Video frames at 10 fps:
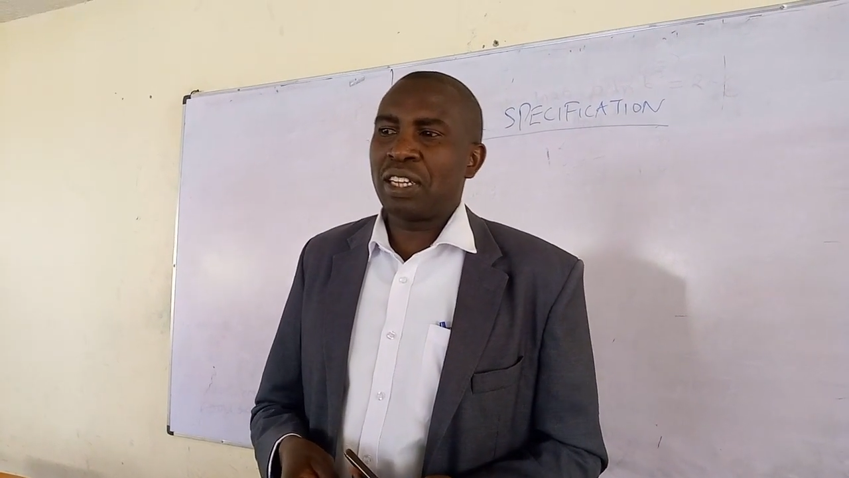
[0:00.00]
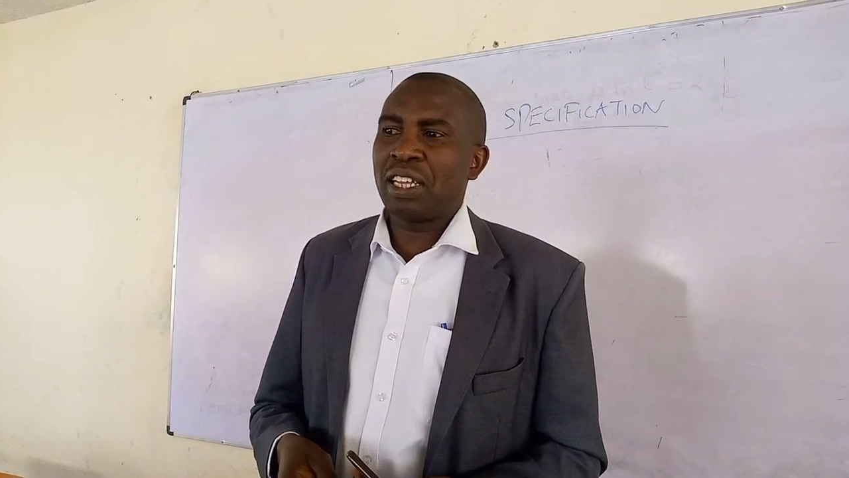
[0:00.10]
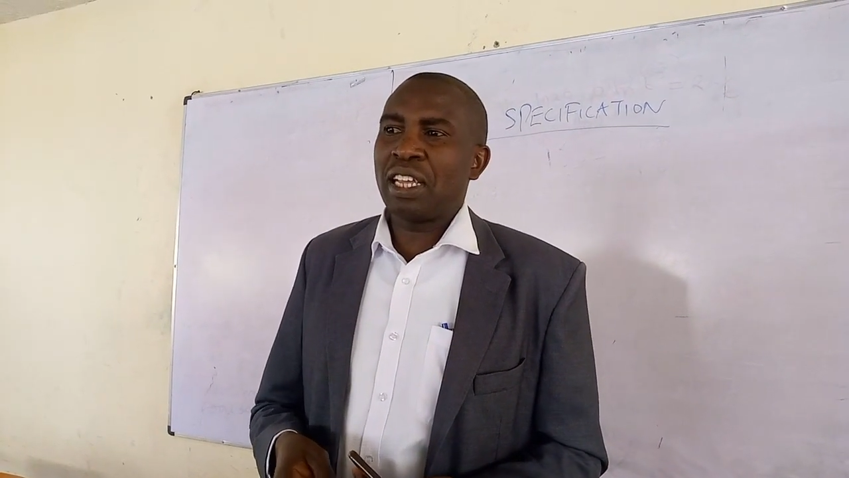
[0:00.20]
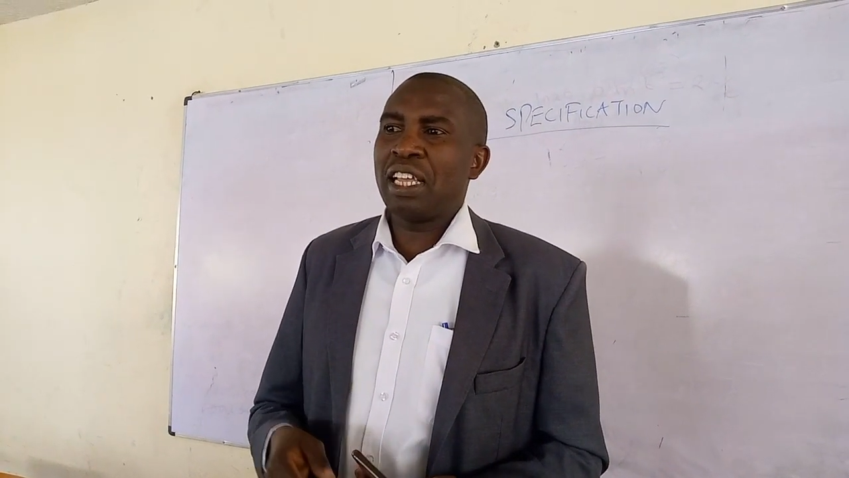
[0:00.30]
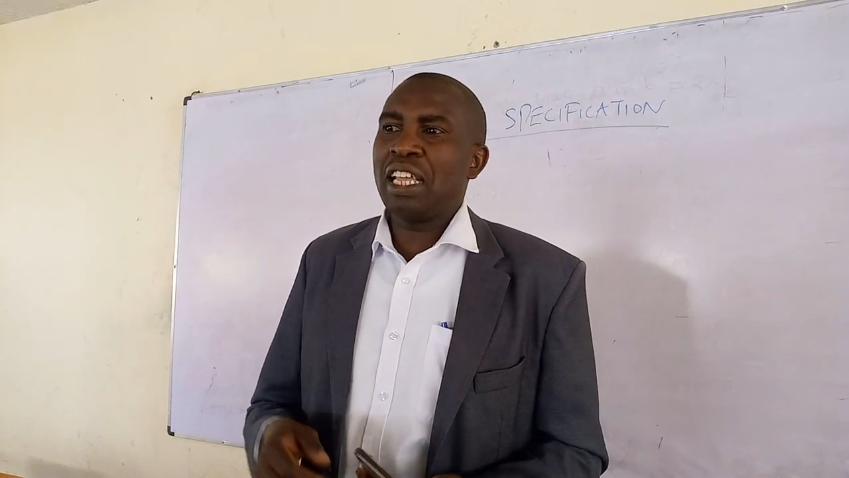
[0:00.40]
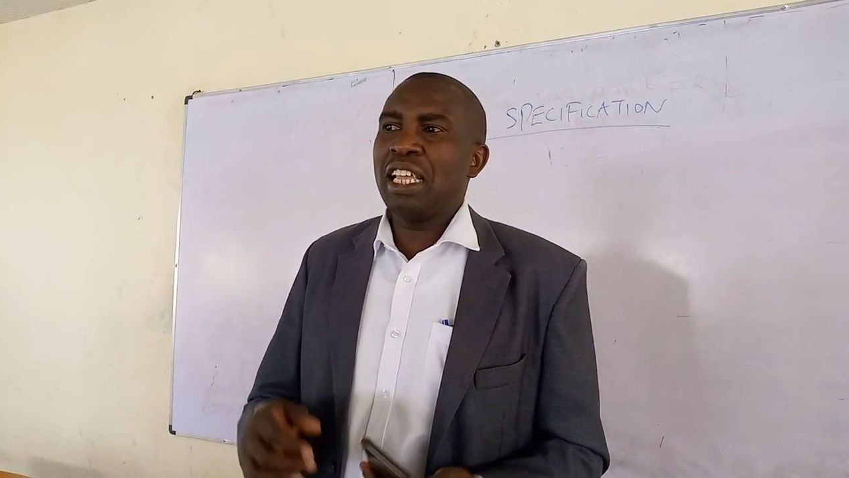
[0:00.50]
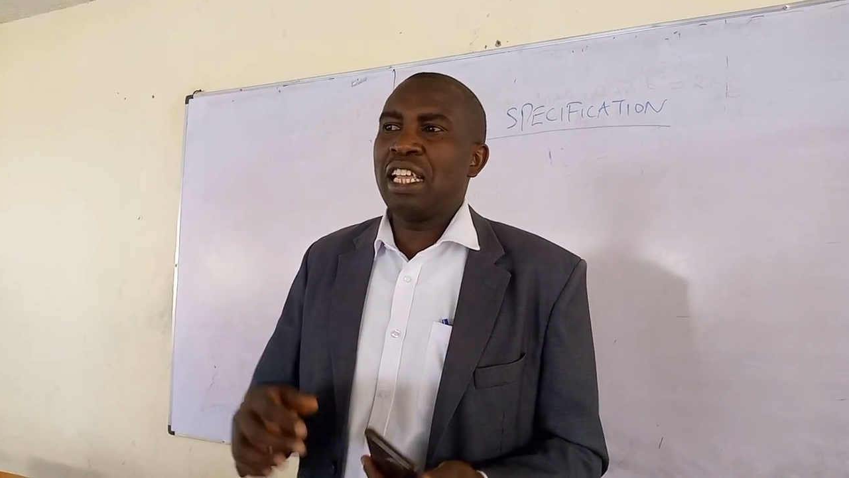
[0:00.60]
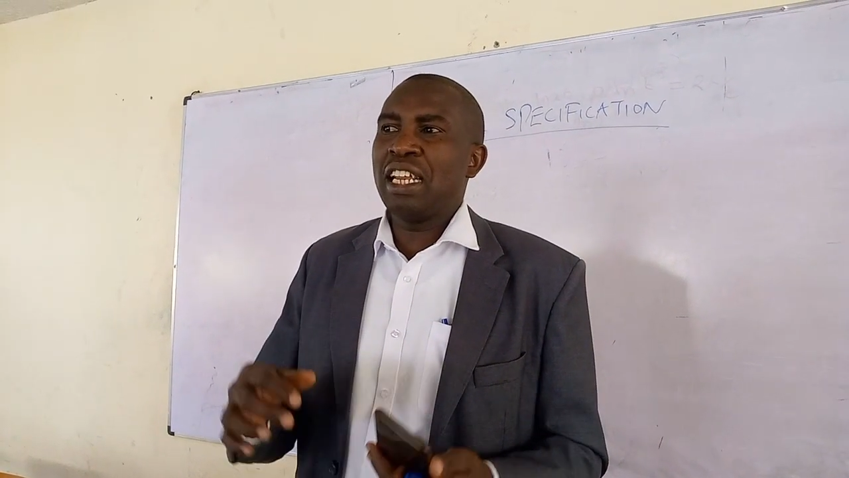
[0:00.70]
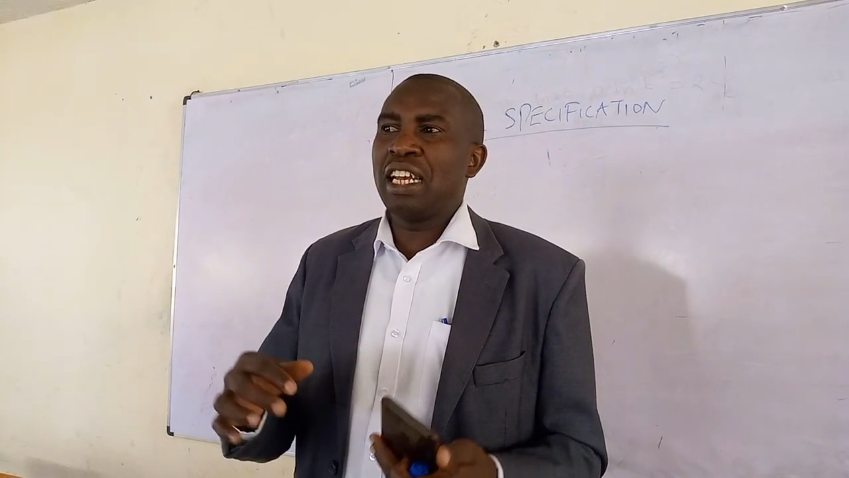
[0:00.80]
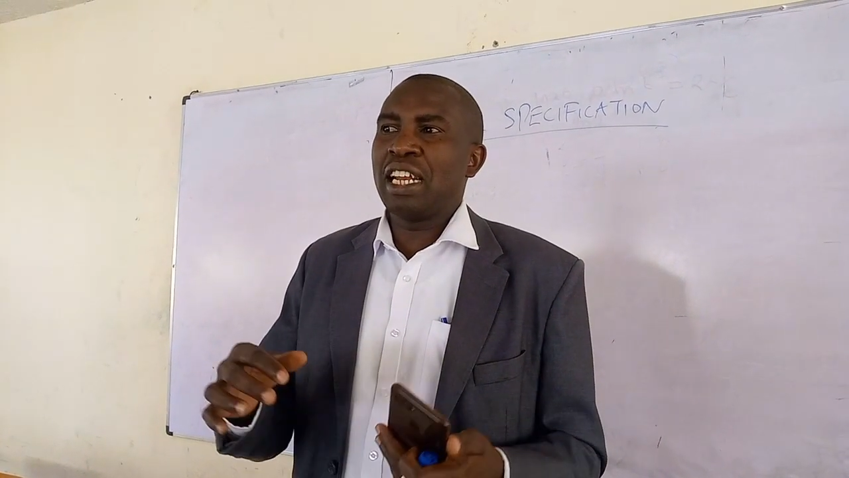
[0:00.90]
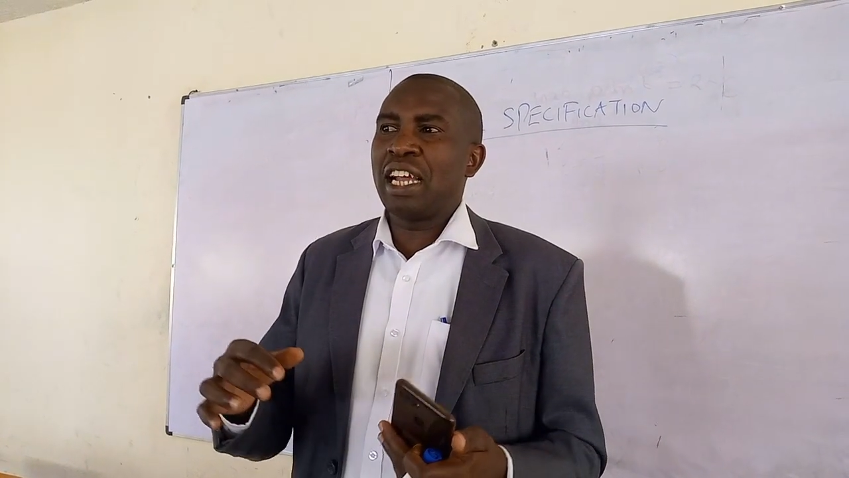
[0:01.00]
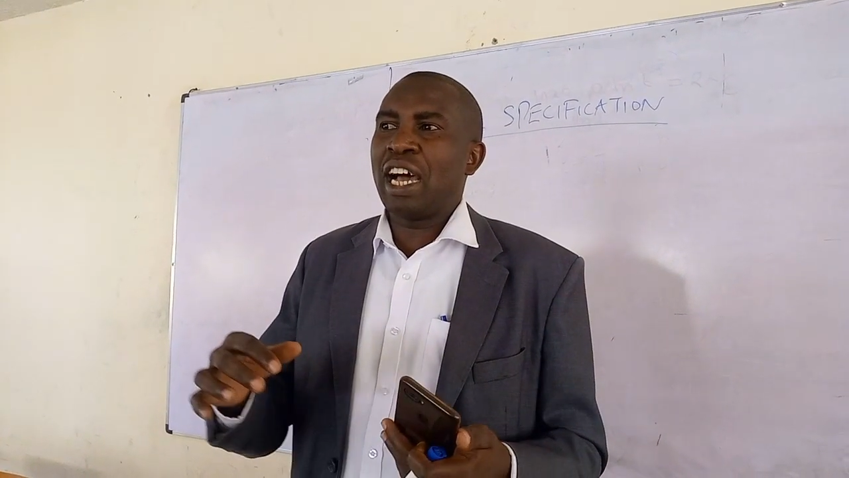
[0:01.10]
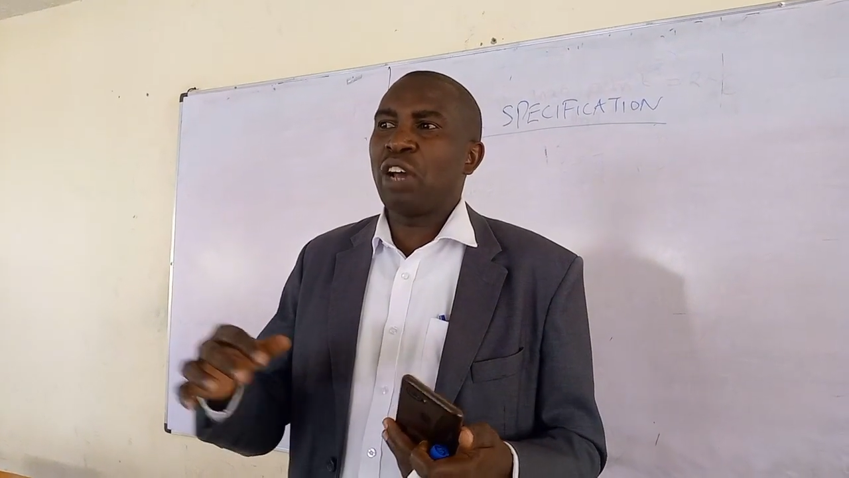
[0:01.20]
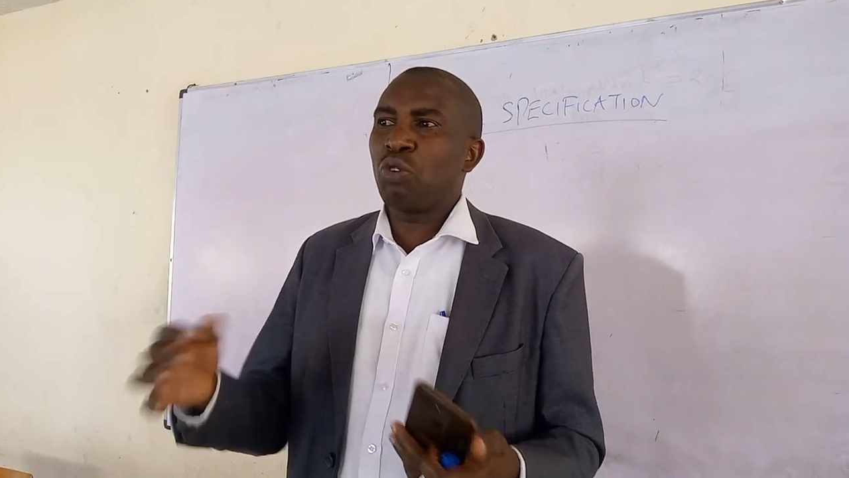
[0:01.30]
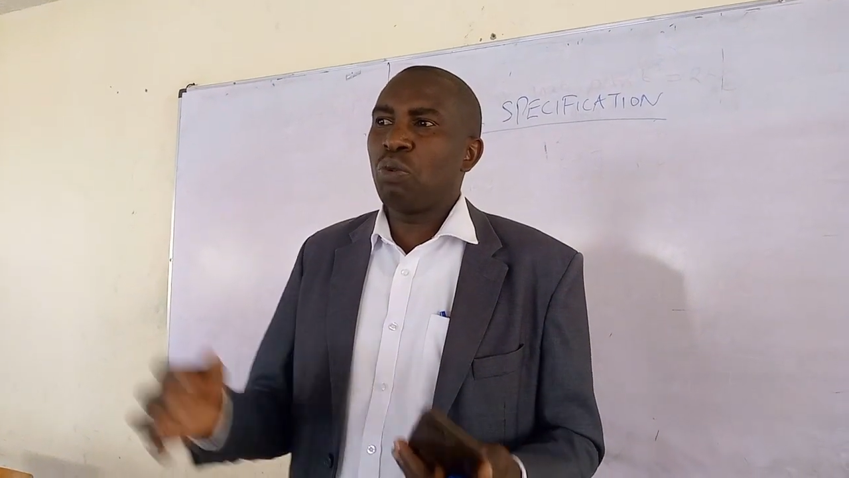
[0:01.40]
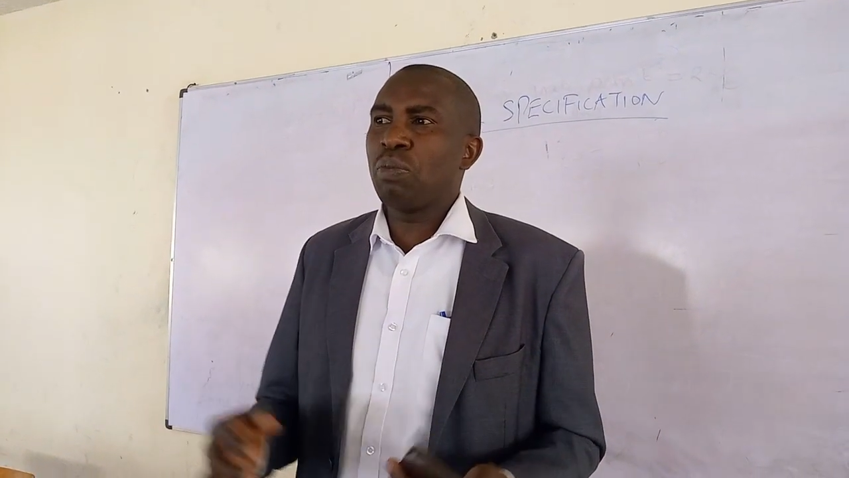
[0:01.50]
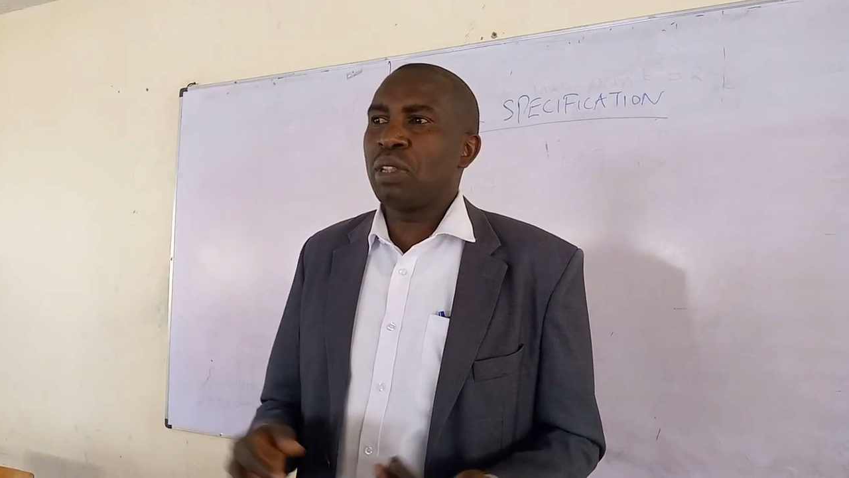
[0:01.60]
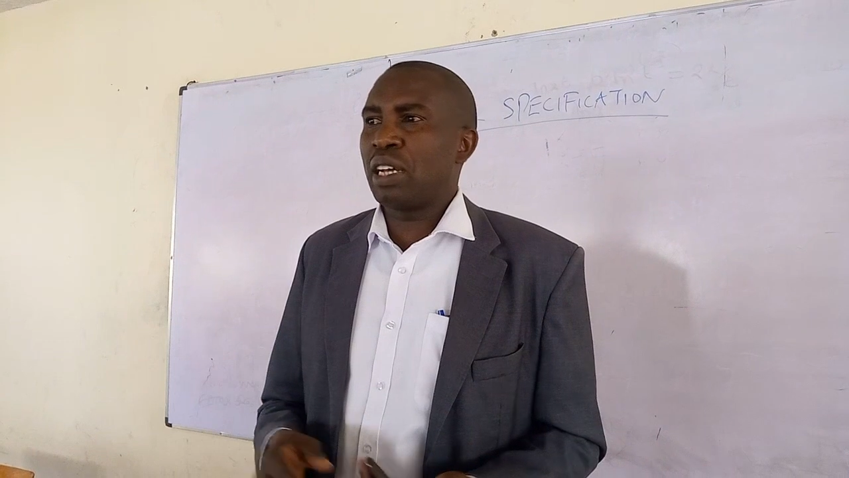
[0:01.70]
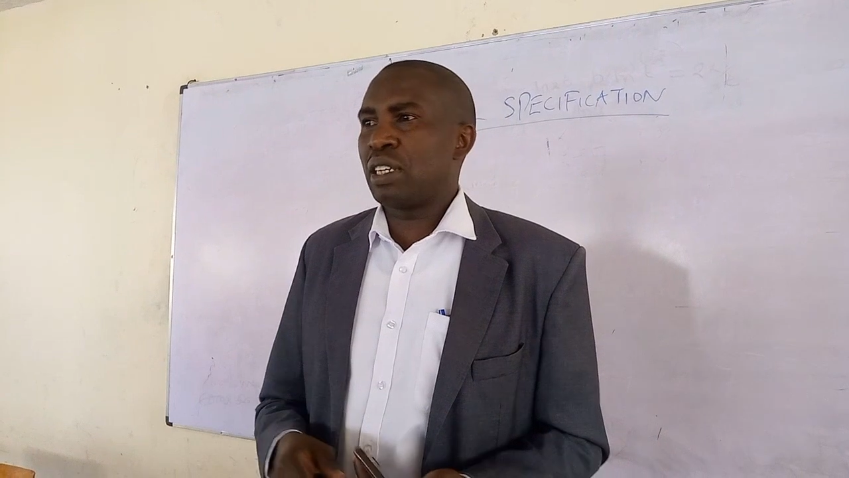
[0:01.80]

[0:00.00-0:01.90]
a room that there is no light.